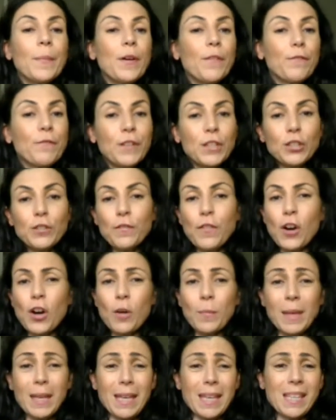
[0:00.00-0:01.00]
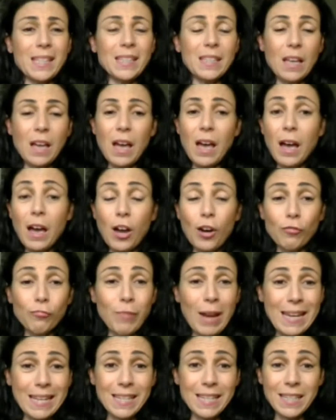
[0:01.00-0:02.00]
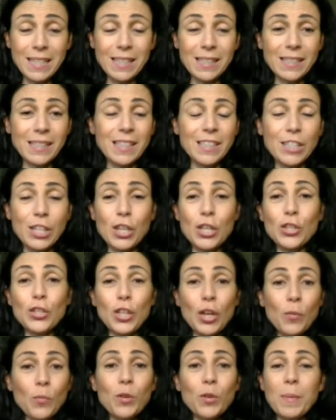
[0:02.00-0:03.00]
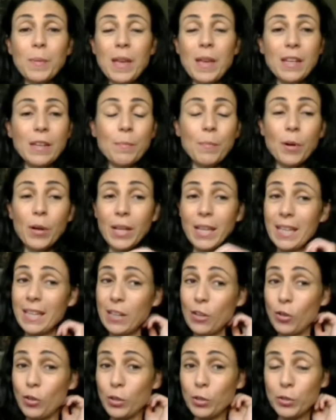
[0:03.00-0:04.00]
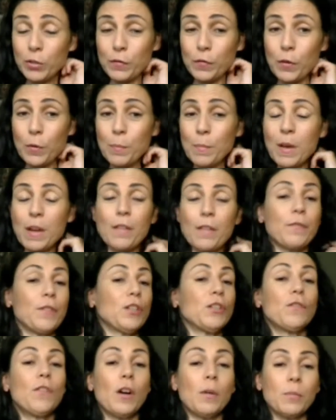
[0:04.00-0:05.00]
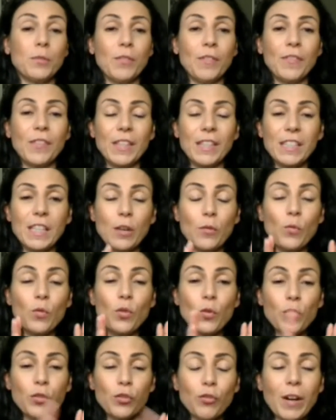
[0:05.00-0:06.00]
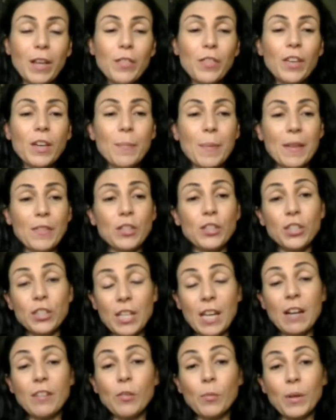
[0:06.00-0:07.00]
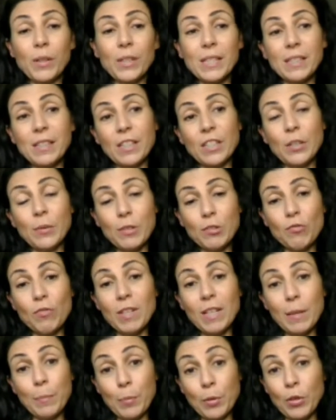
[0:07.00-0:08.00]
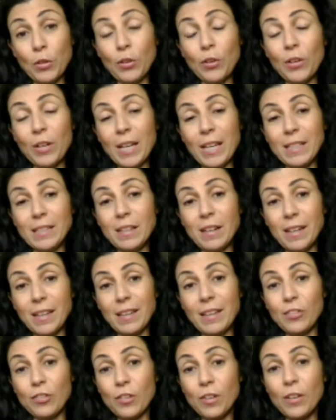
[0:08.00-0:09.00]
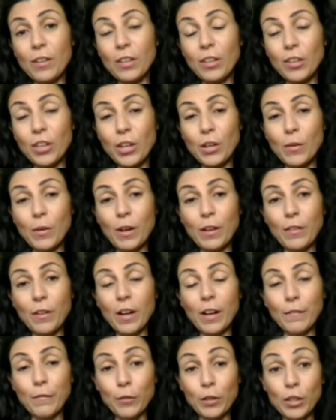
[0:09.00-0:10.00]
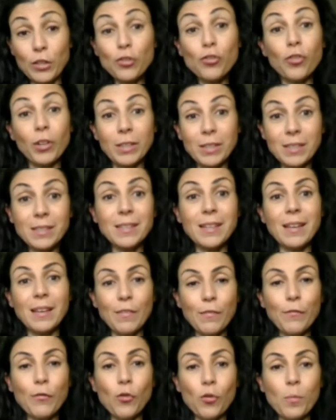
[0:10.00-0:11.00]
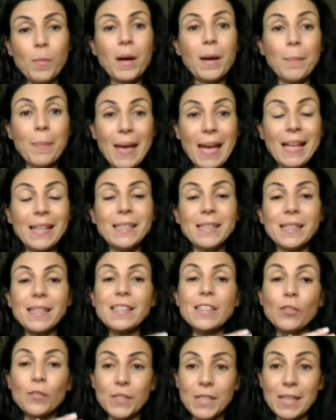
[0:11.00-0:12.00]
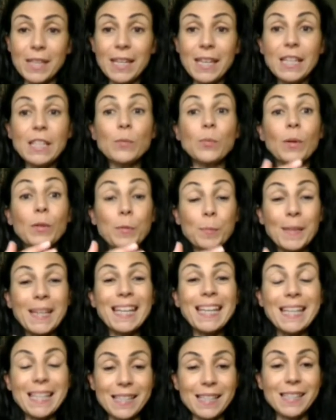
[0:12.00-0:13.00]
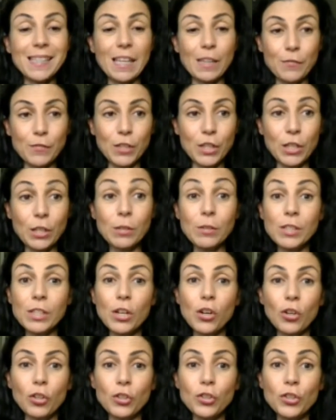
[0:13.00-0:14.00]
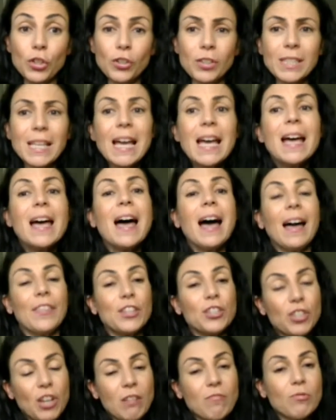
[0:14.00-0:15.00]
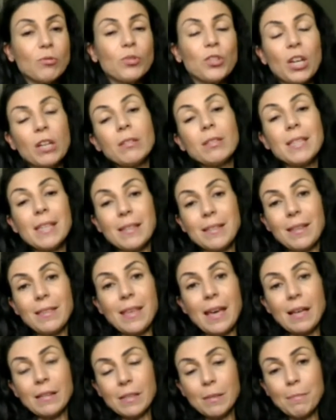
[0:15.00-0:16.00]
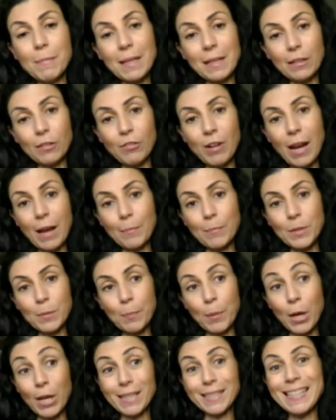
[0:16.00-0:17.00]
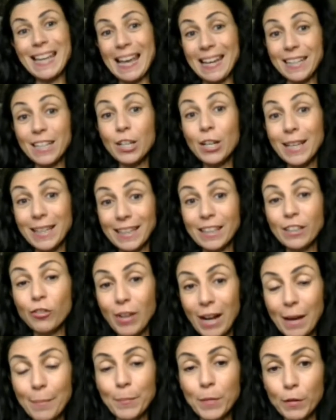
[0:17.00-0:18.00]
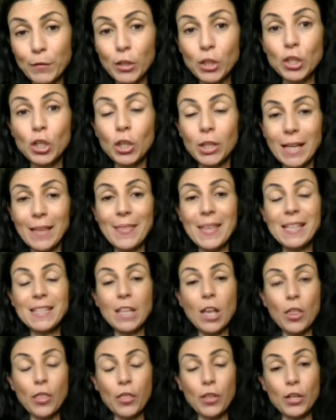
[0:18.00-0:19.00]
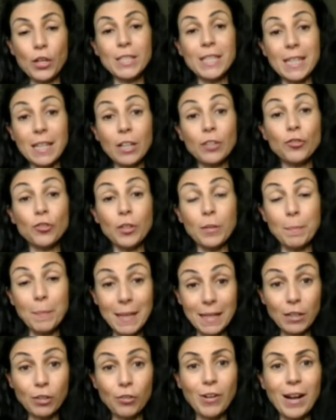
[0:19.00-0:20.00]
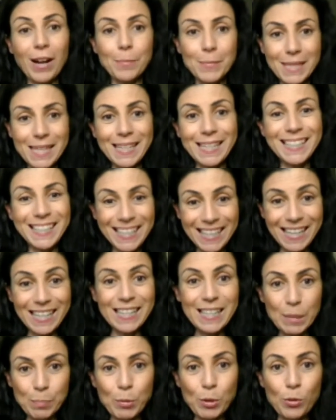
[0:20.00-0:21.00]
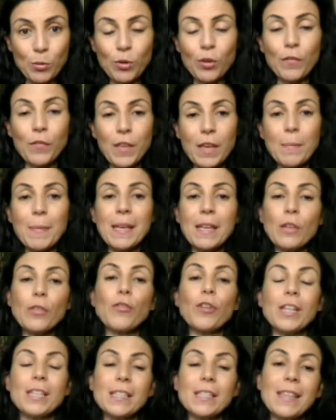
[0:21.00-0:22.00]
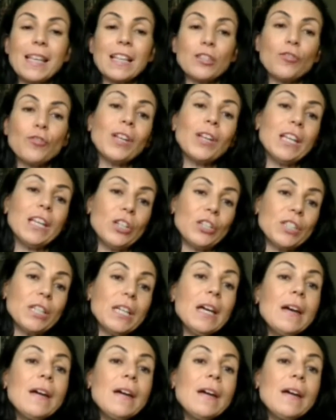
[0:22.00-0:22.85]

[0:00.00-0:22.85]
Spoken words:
Fish farming is horrendous, so you don't want to be buying any oils from fish farms or anything. So the great thing about the doTERRA one is I know it's really pure, and I can, I fully trust it for my pets. And it's obviously the kids ones, but it is safe to use on dogs. And the general dose is 1,000 milligrams per 10 kilograms of your dog, and there's 1,300 milligrams in a teaspoon of the omega-3, so that's really good.